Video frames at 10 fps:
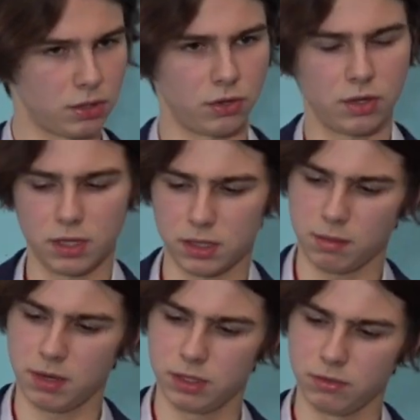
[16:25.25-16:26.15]

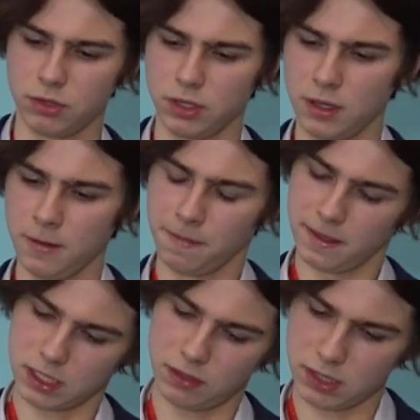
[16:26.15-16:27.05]
Also, probably
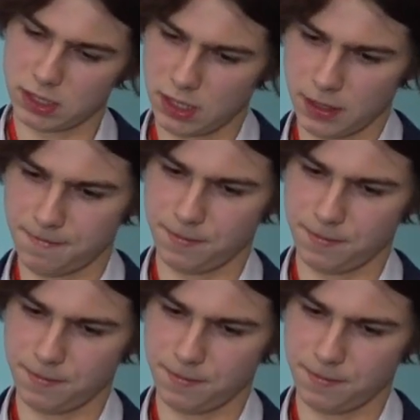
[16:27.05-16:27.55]
some